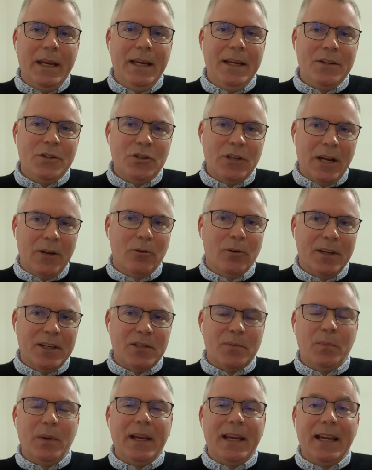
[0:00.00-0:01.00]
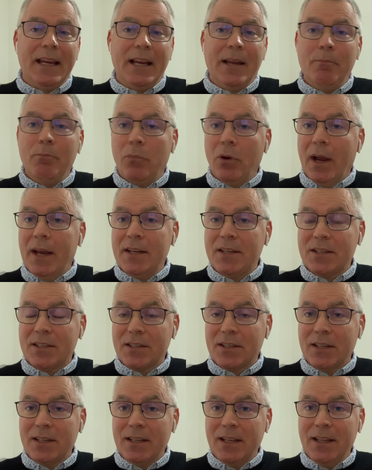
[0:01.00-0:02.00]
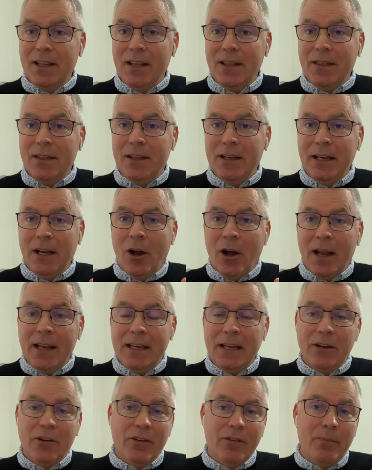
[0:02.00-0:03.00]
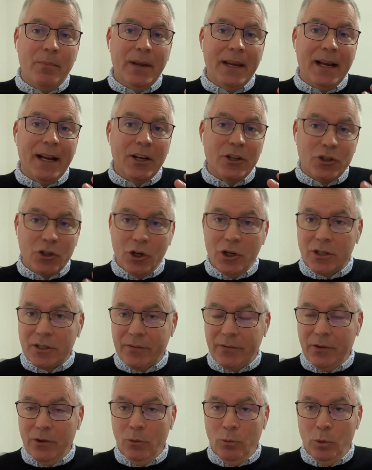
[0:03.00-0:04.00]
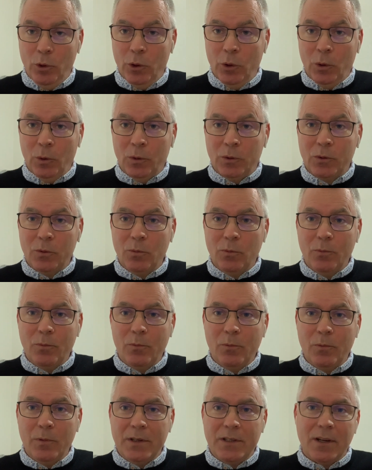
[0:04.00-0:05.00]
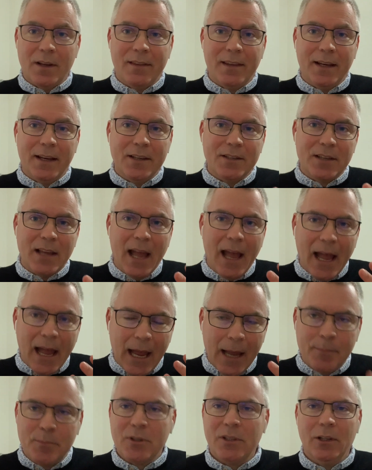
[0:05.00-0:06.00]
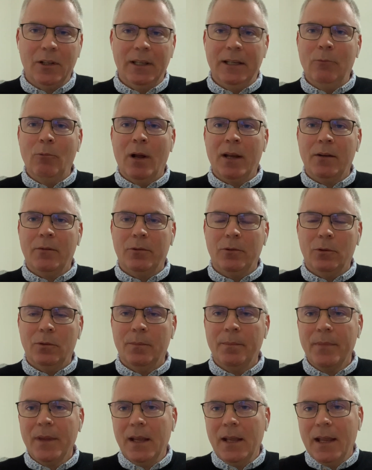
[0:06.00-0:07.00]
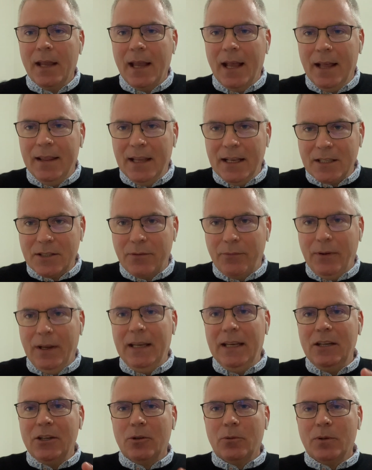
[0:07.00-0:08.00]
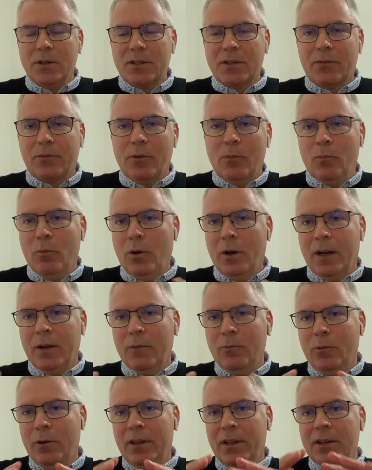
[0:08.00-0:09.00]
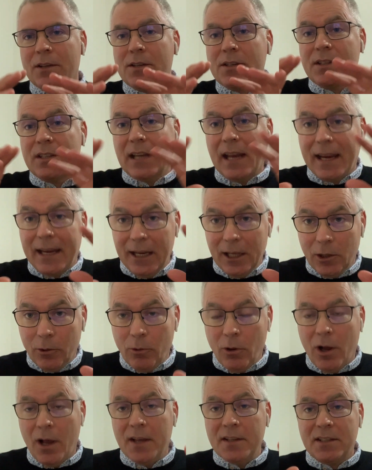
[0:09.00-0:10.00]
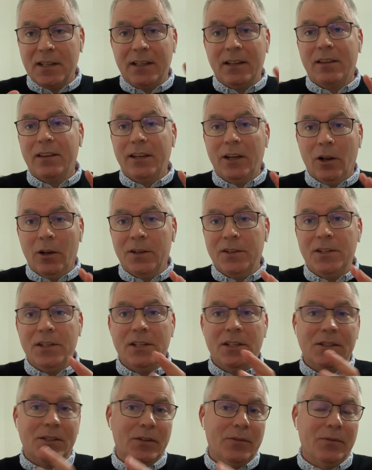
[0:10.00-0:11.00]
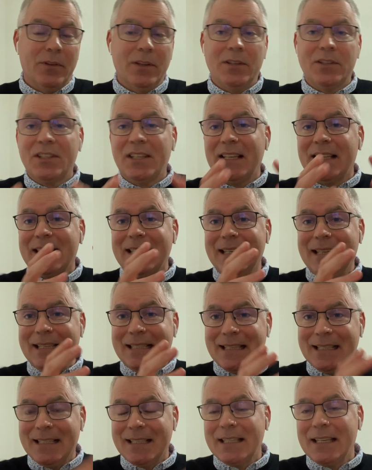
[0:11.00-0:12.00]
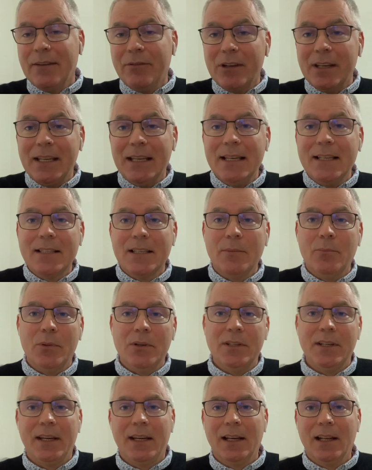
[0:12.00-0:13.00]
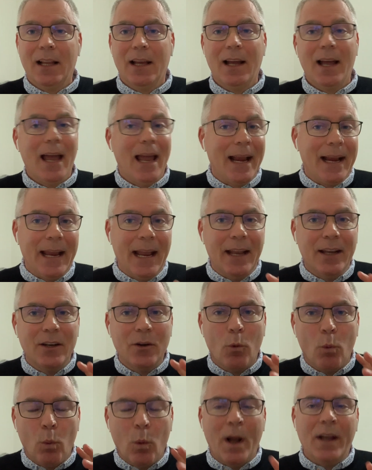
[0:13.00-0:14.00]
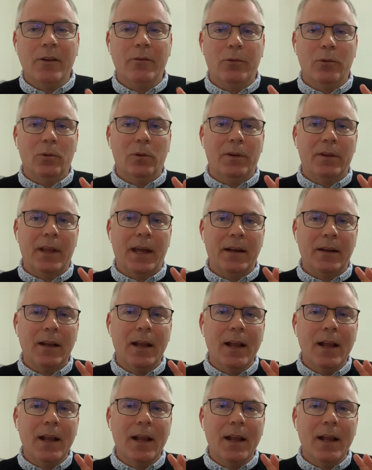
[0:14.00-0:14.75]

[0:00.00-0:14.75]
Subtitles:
generally speaking embrace the idea of being a church for the world, which I think is absolutely wonderful. And that's fed into us from what were the secularizing theologies of the 60s and 70s in particular. Again, wonderful. That